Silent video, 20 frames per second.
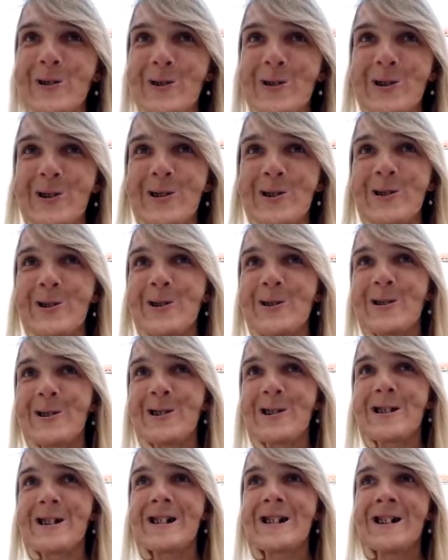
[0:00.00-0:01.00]

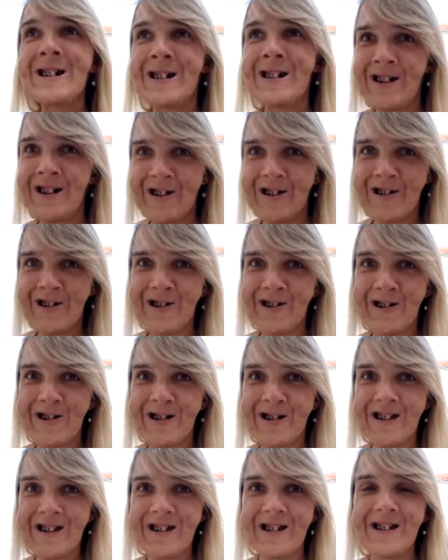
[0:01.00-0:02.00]
all
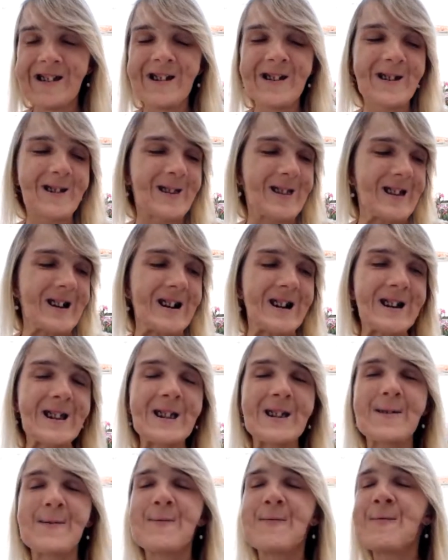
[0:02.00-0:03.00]
heard that
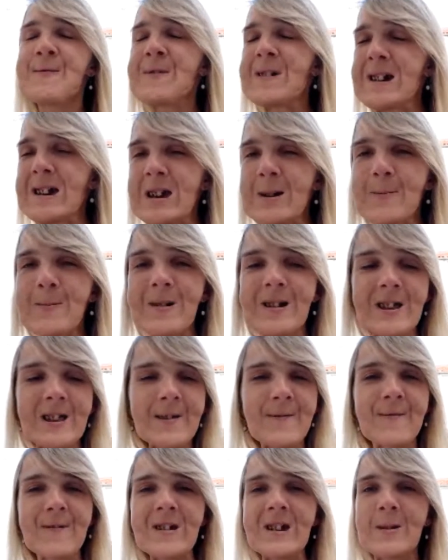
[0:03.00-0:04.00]

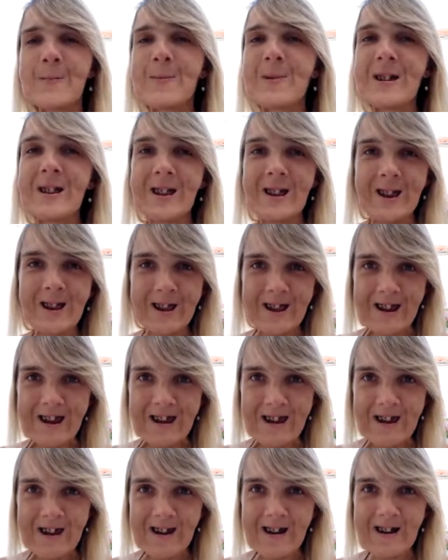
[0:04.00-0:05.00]
famous
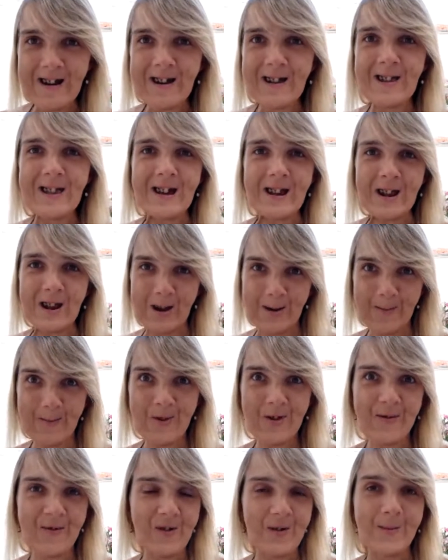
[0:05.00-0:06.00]
saying that
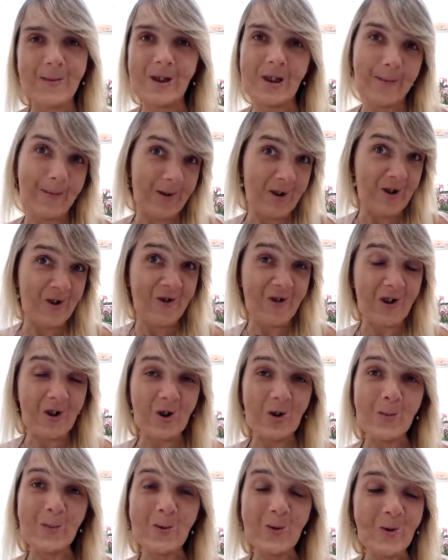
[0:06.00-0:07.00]
comes from a spiritual
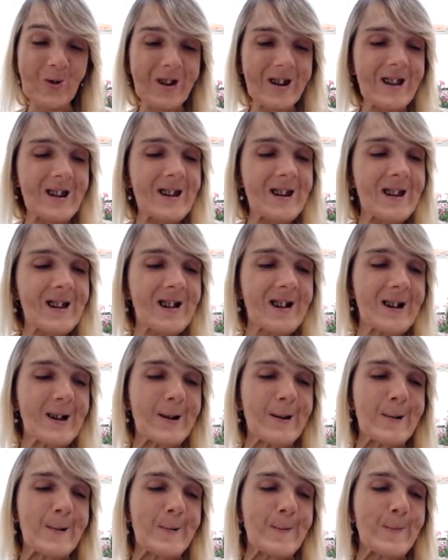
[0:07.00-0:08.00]
community
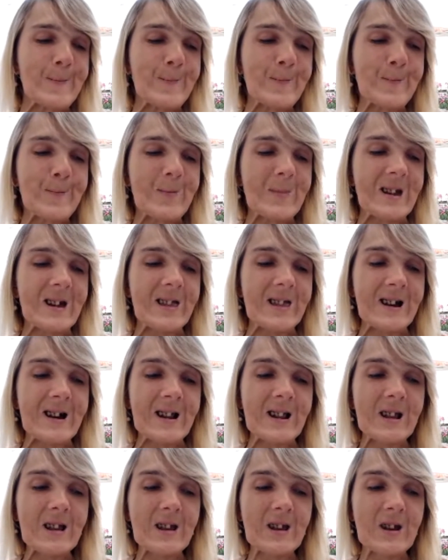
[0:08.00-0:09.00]

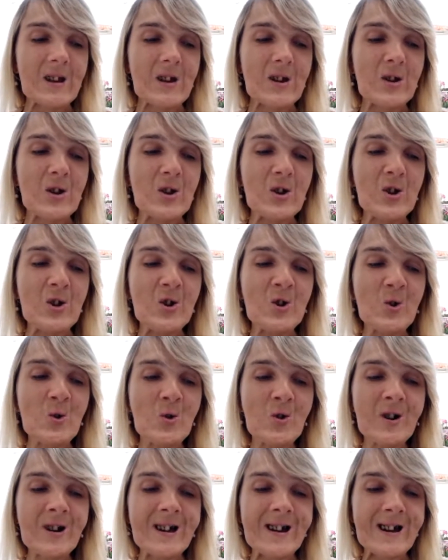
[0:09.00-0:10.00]
that
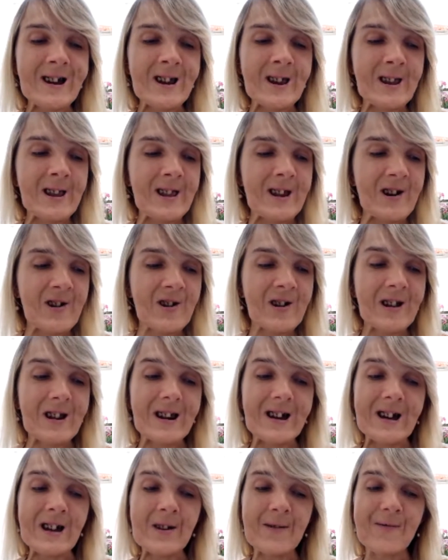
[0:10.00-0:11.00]
your
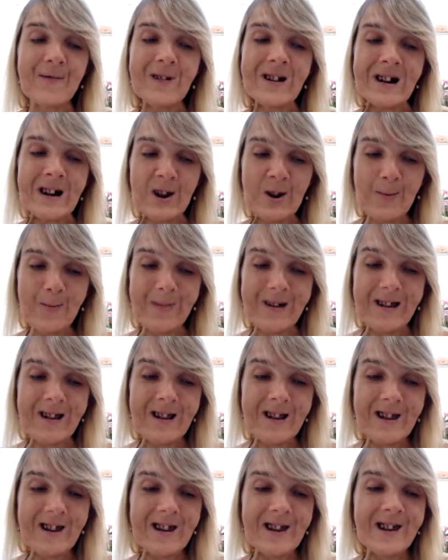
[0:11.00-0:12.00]
external
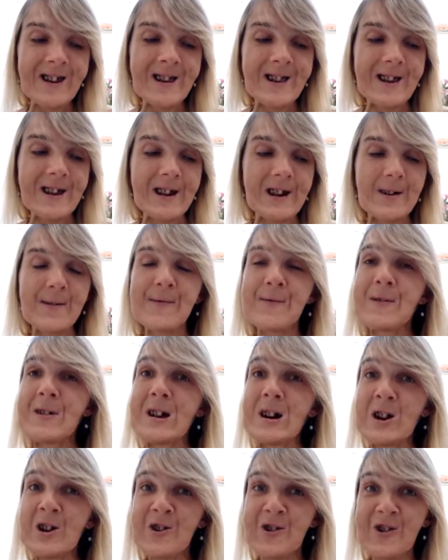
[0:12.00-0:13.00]
environment is a
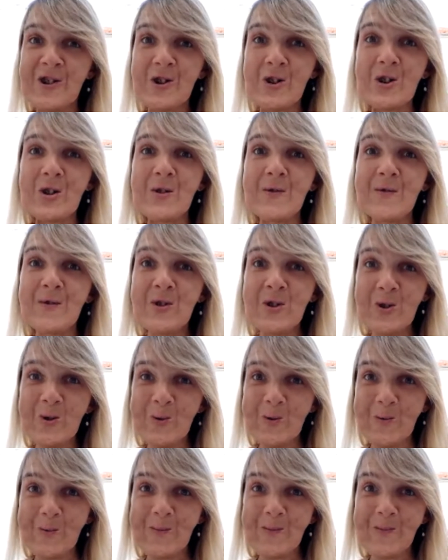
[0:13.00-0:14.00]
reflection of
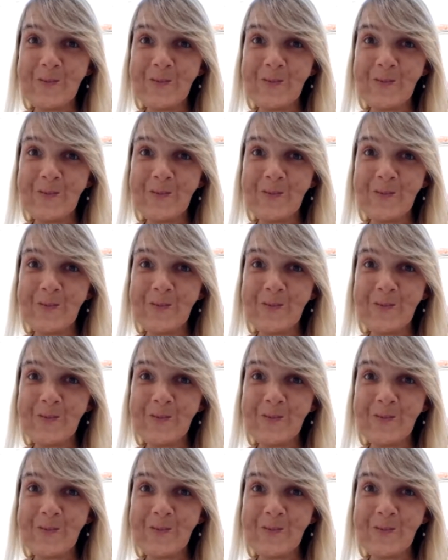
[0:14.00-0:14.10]
you.